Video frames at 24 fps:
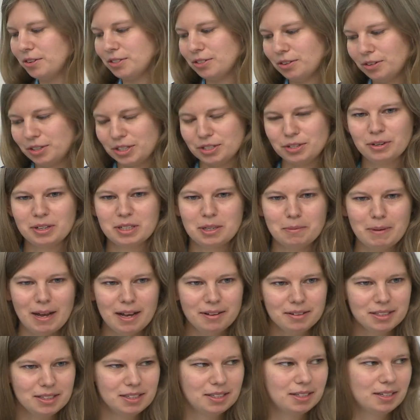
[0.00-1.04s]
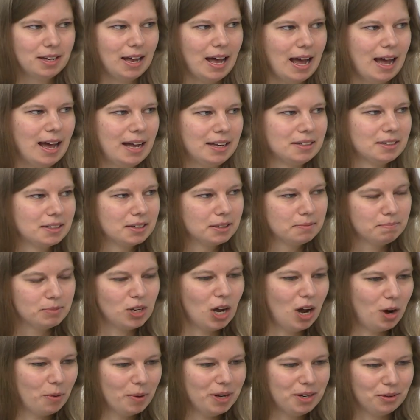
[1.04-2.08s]
has already talked about, and
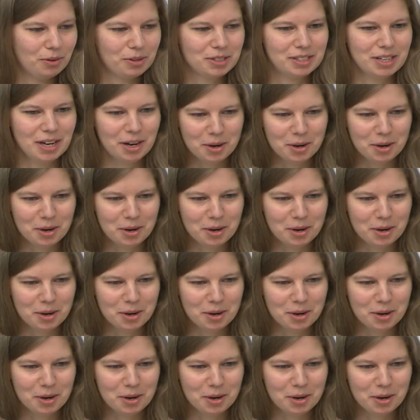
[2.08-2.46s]
Darwin also,